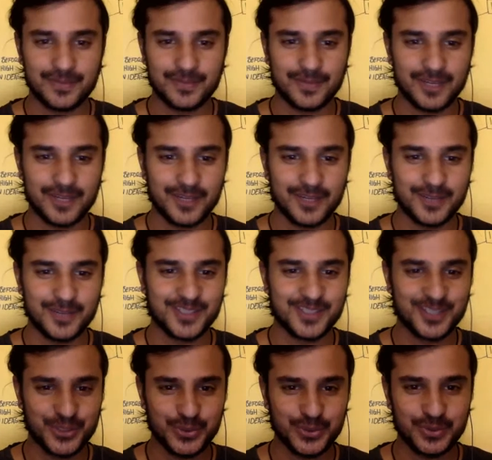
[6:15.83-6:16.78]
my name is
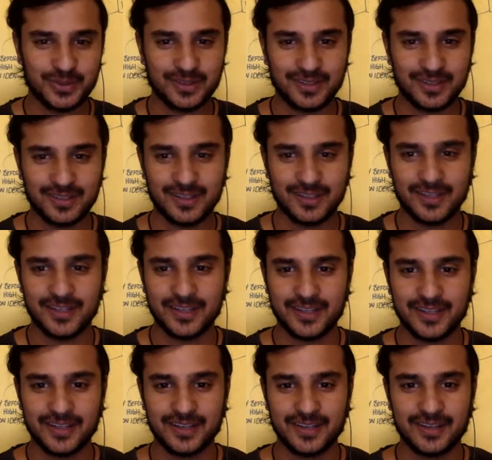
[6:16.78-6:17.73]
Rishu,
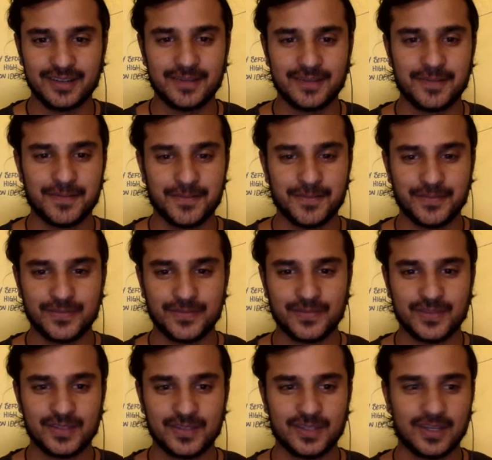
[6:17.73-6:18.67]
and
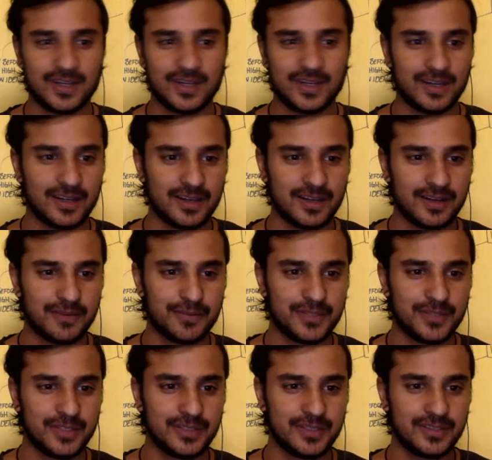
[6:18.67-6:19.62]
yeah, I have
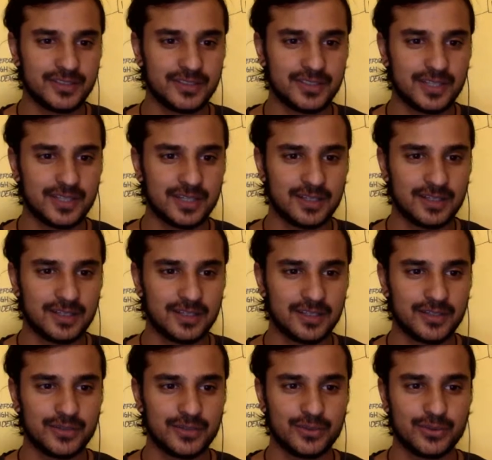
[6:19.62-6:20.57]
been
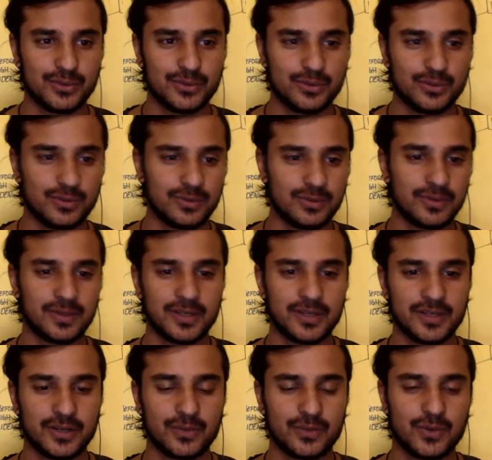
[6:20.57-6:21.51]
starting to
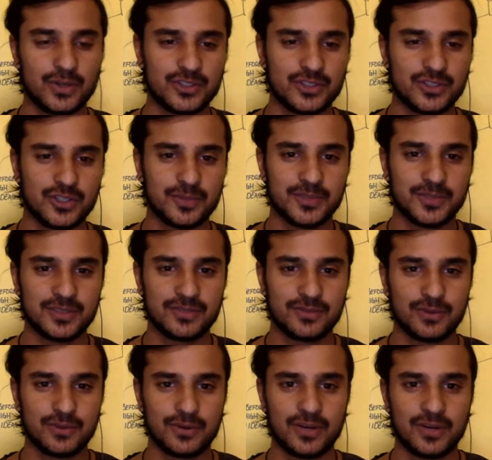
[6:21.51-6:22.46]
conduct
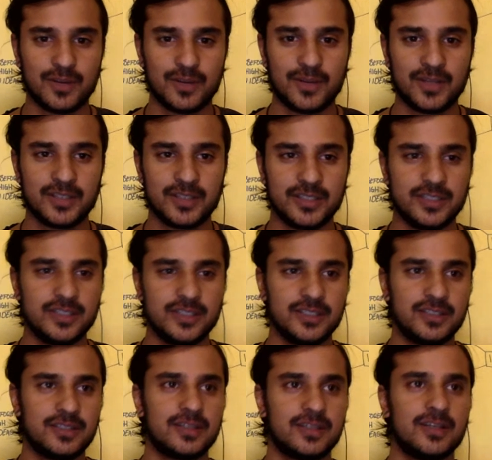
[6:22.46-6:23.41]
workshops for
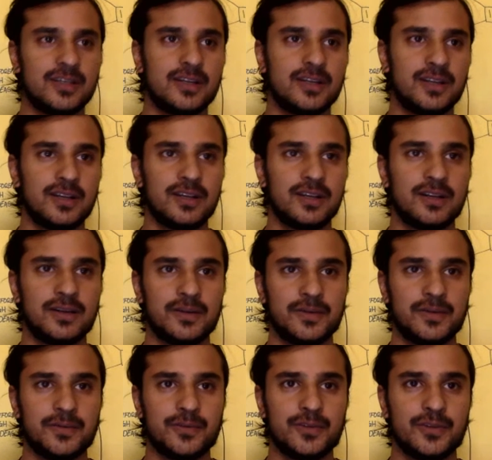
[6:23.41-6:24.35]
MITD
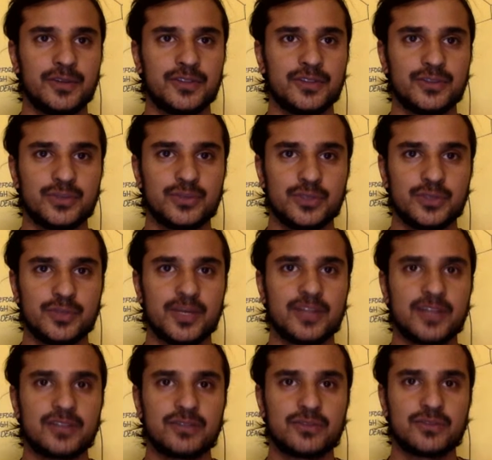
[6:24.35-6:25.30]
for the student
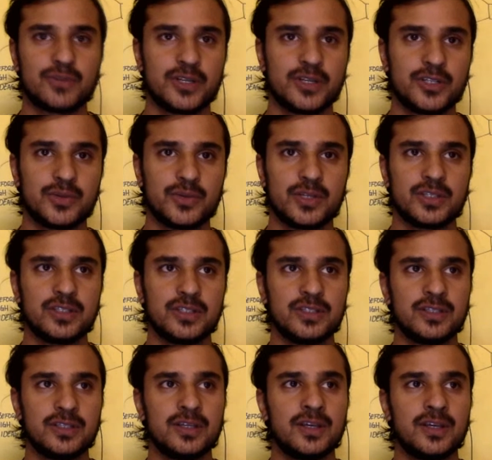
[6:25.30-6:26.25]
batch of
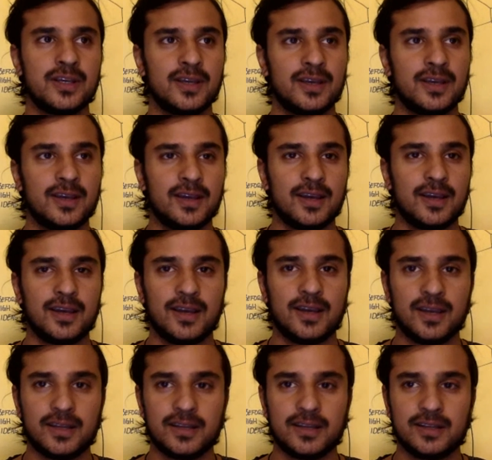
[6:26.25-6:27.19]
2020.
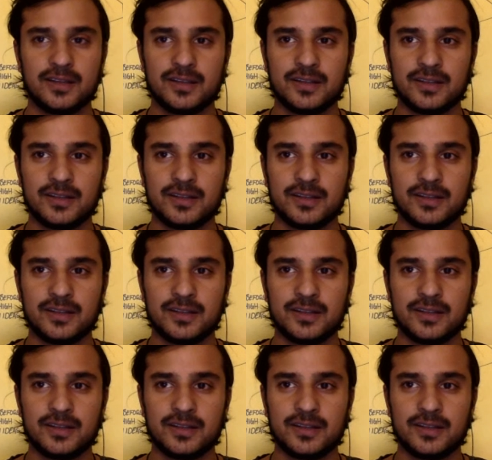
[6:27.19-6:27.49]
And